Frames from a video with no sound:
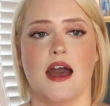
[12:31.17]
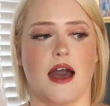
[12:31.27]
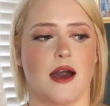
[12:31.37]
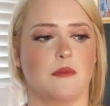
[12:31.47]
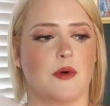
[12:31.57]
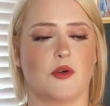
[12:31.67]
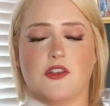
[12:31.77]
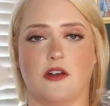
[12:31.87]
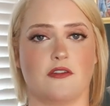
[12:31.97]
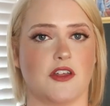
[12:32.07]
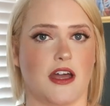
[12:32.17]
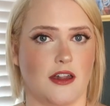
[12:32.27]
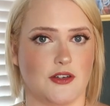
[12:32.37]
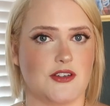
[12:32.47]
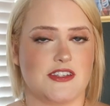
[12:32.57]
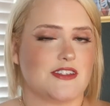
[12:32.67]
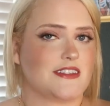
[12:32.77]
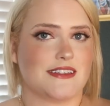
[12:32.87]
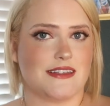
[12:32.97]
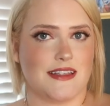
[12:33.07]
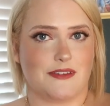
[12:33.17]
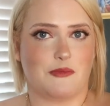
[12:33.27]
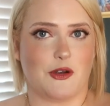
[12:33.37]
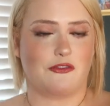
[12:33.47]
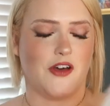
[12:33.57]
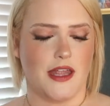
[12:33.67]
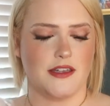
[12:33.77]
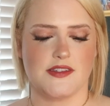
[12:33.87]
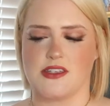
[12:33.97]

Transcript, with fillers: um, with all of the colors. It just looks like more fun.